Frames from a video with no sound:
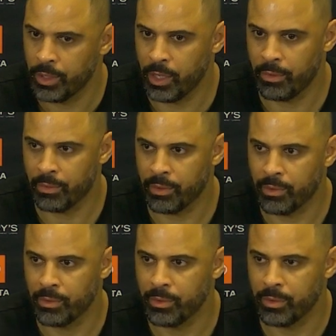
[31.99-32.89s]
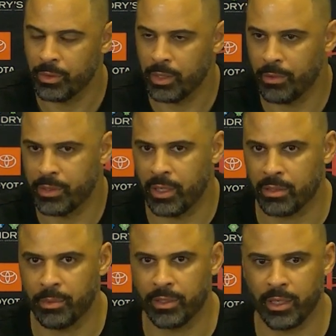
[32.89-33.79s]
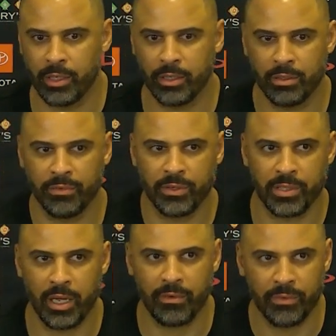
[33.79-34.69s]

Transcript: Yeah, we, yeah, we talked about that in the first half.